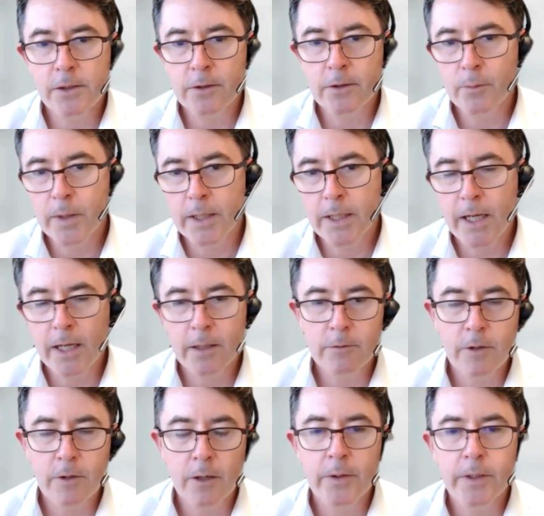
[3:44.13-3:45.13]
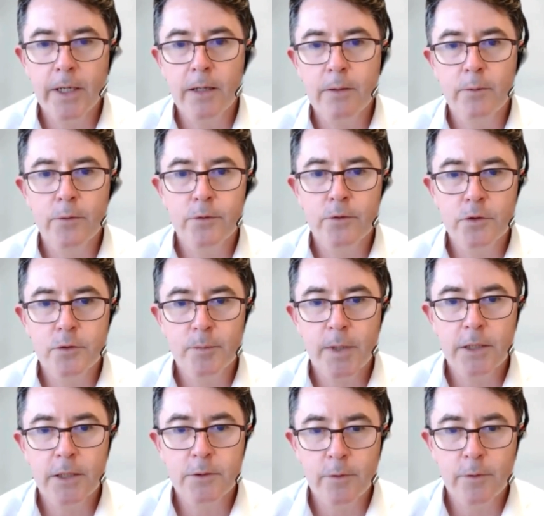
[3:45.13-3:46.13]
On the one hand, growing our resource
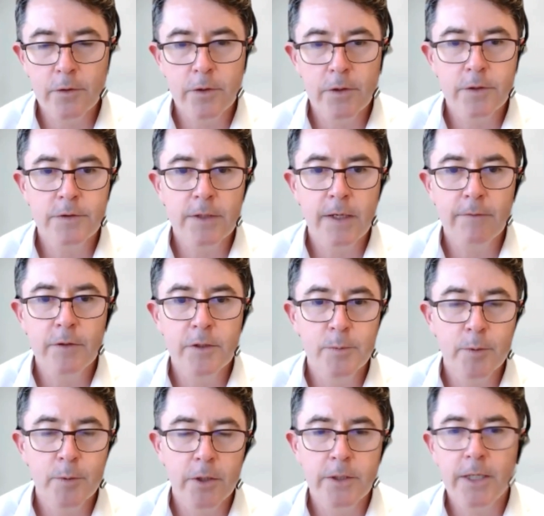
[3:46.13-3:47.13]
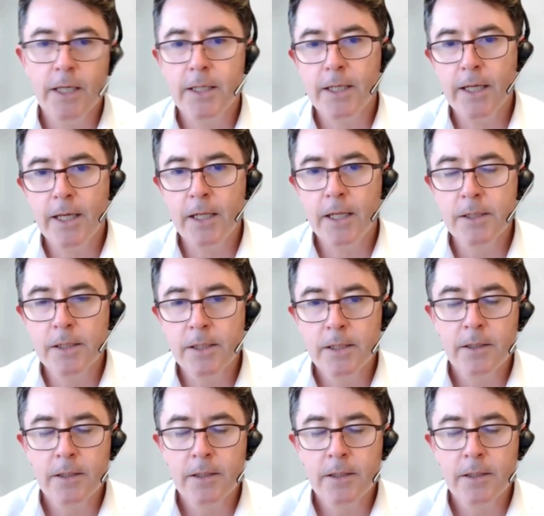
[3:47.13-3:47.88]
base with new discoveries, but on the other hand,